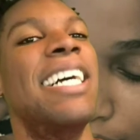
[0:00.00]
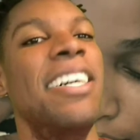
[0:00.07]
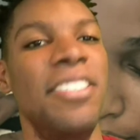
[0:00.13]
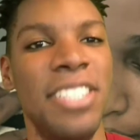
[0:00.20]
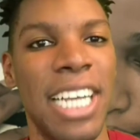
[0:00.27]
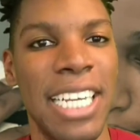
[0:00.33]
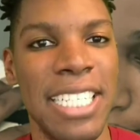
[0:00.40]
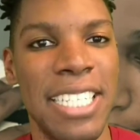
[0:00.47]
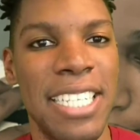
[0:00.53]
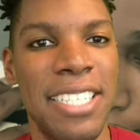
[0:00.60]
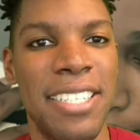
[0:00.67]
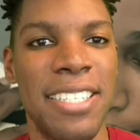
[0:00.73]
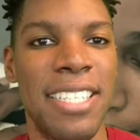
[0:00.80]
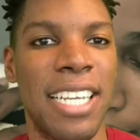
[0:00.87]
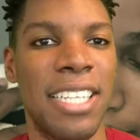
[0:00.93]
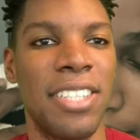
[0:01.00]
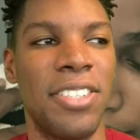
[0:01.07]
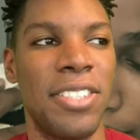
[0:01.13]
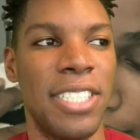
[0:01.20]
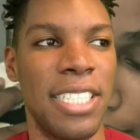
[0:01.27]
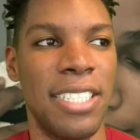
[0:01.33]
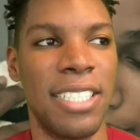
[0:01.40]
Joseline's just like,
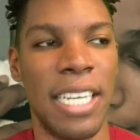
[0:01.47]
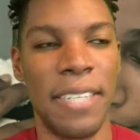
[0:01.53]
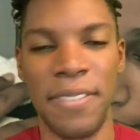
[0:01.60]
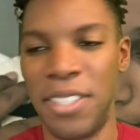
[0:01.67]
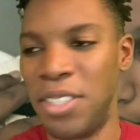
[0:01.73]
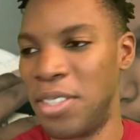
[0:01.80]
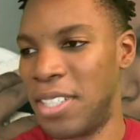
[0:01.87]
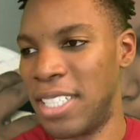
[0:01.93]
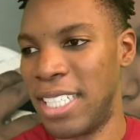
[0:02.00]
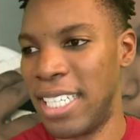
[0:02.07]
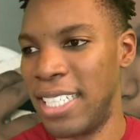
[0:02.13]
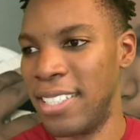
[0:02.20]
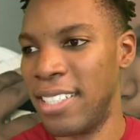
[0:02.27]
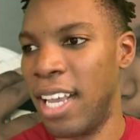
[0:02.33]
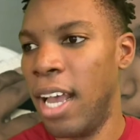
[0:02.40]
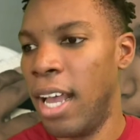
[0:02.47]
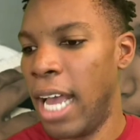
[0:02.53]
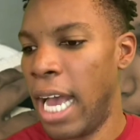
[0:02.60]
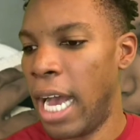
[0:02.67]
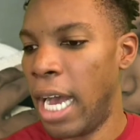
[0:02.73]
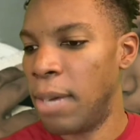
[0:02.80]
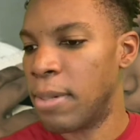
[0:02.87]
Lord Jesus, I have to do all this.
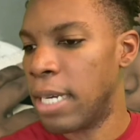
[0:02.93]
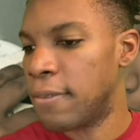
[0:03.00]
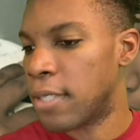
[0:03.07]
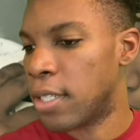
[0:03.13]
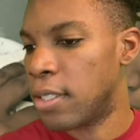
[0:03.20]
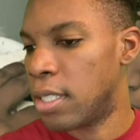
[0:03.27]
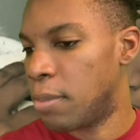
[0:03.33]
I'm going to have to go to the